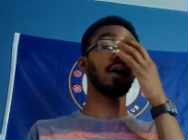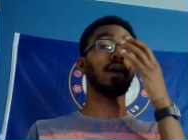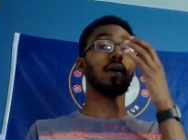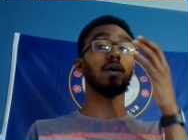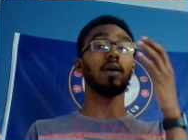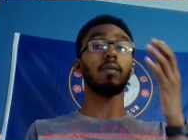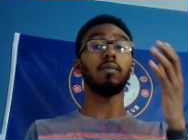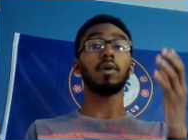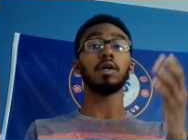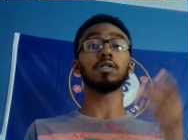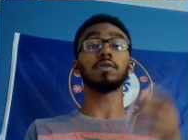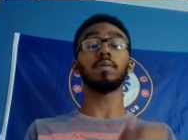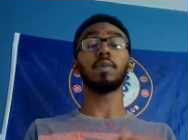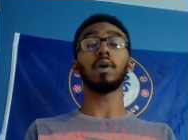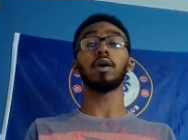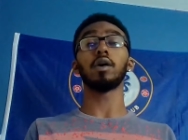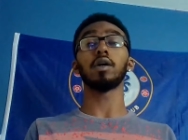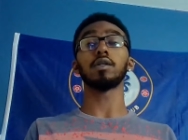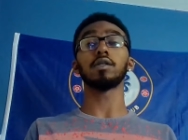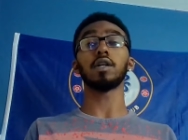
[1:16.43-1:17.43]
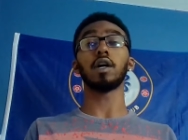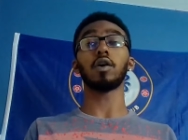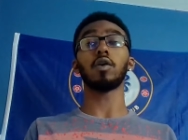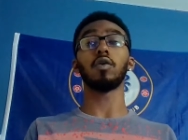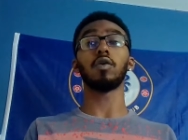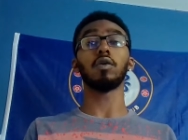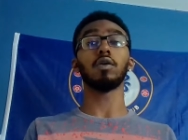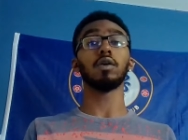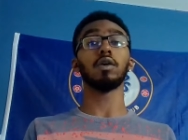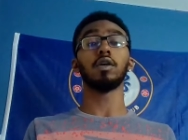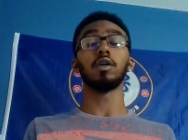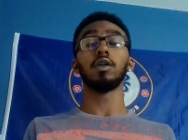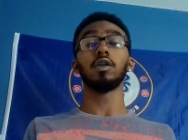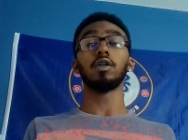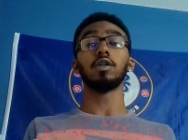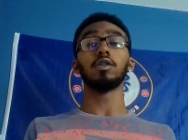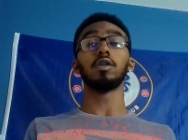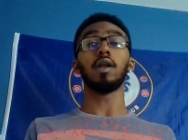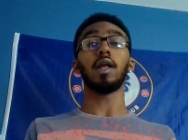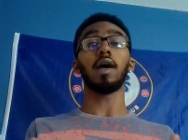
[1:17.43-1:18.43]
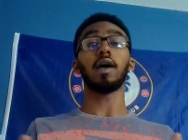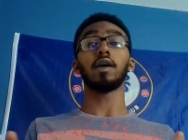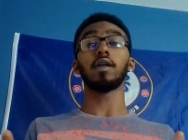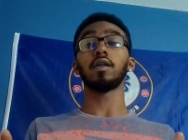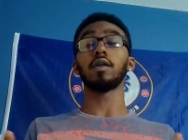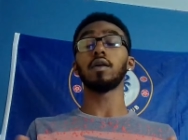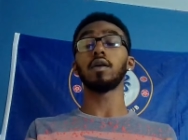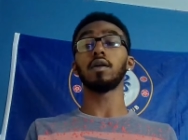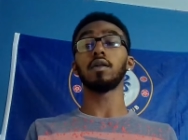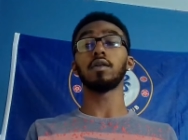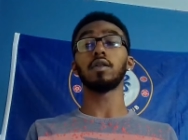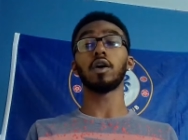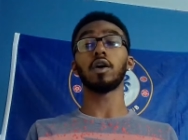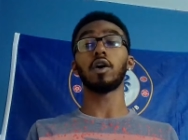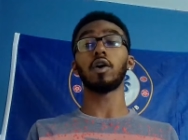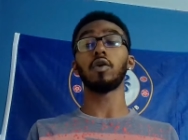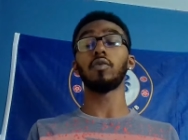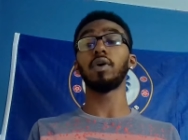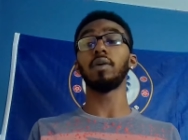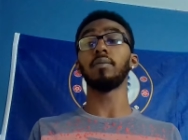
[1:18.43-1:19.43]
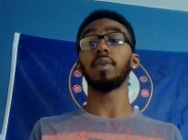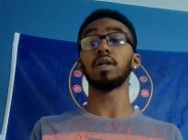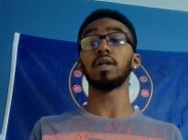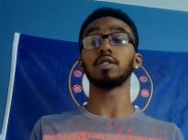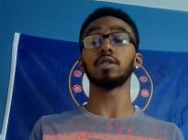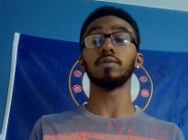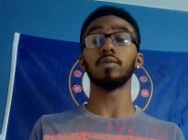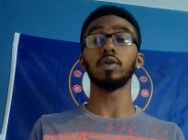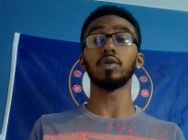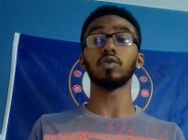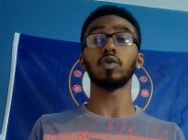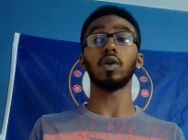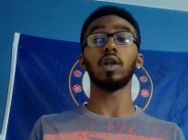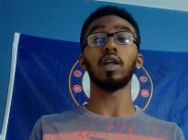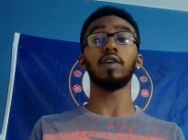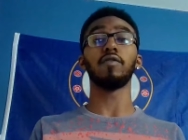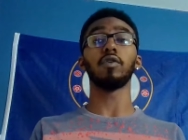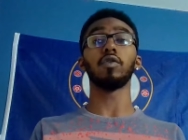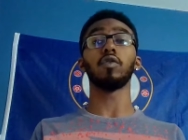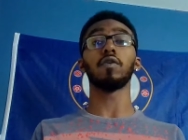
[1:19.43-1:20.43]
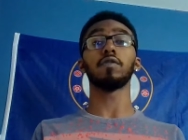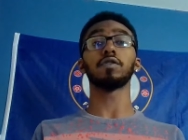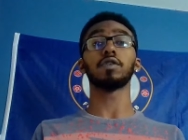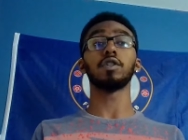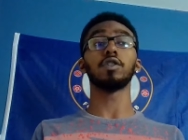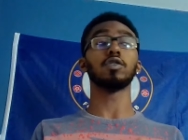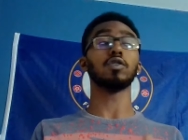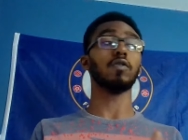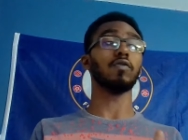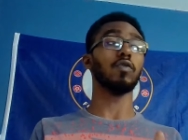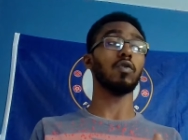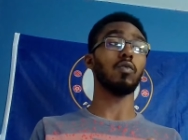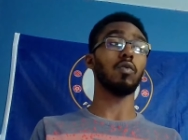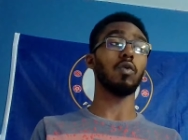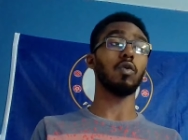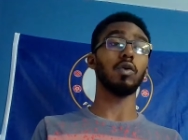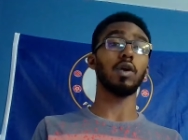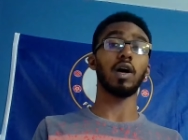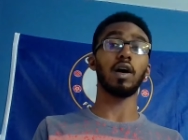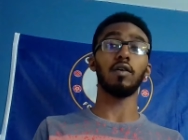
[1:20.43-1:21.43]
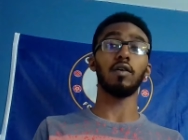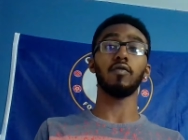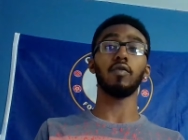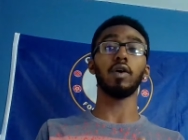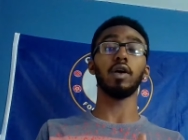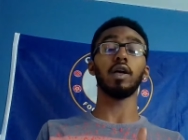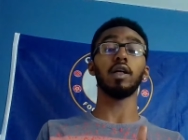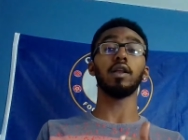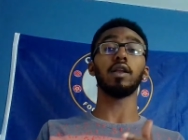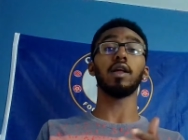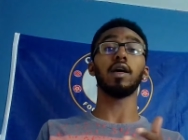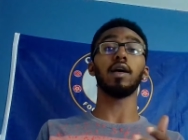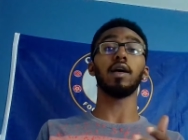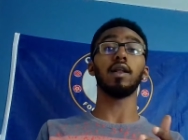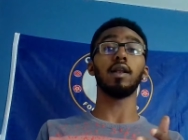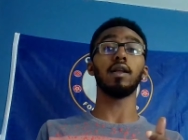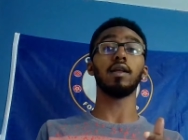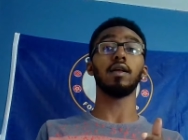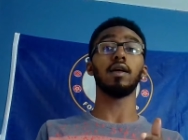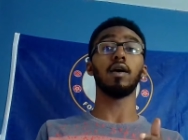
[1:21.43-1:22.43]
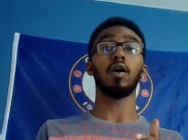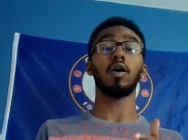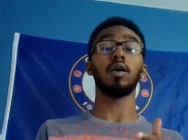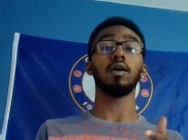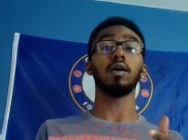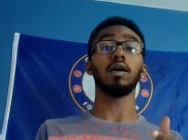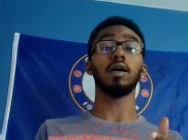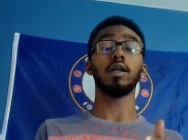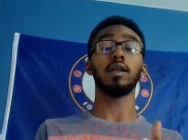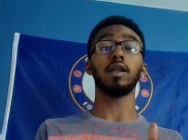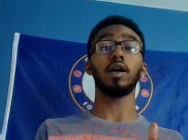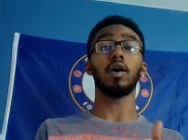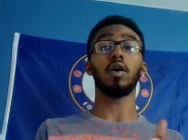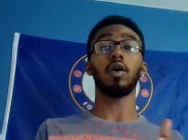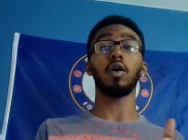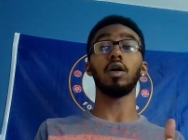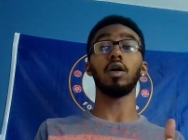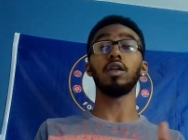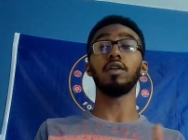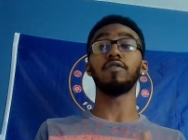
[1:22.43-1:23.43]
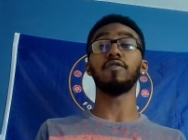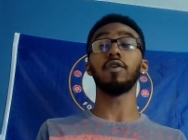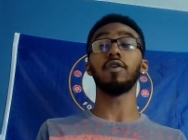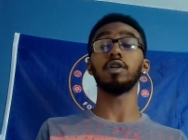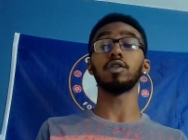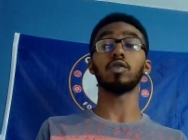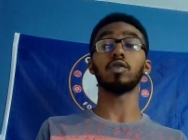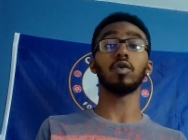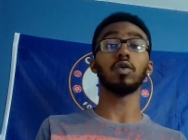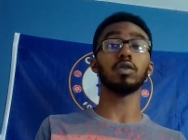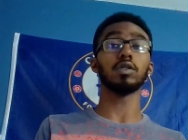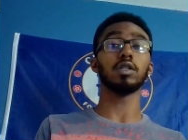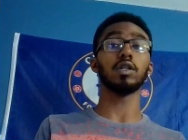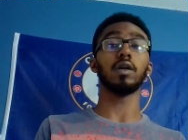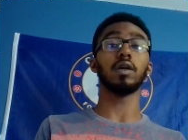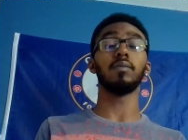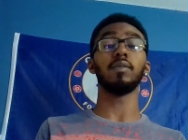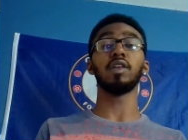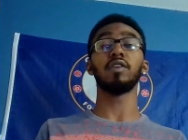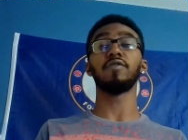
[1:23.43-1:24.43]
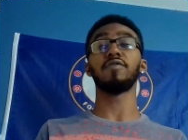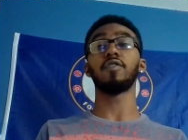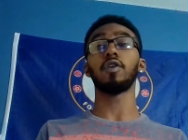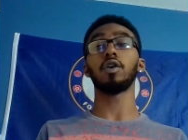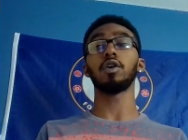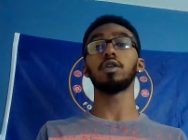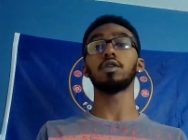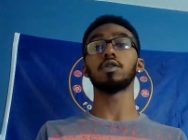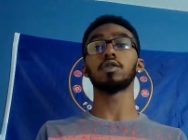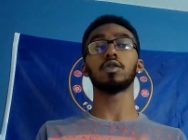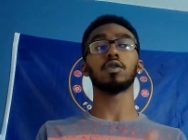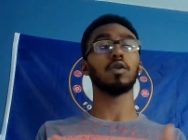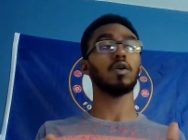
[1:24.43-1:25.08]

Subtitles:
much better attacker, like the Karim Benzemas or Lewandowskis of the world have in their early 30s, going on to their mid 30s.